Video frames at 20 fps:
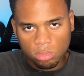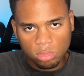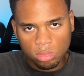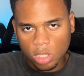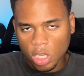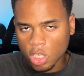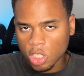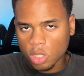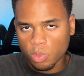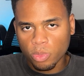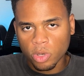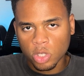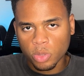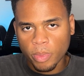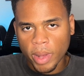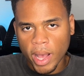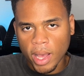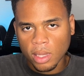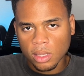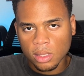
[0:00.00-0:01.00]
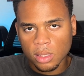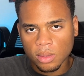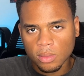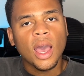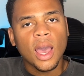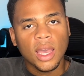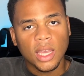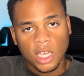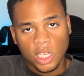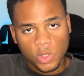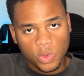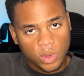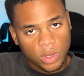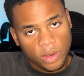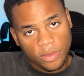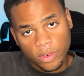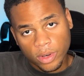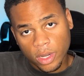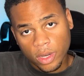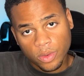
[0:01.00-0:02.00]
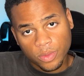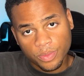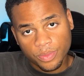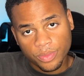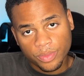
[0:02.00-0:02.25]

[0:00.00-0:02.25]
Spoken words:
they just pushed past? I guess we'll never know.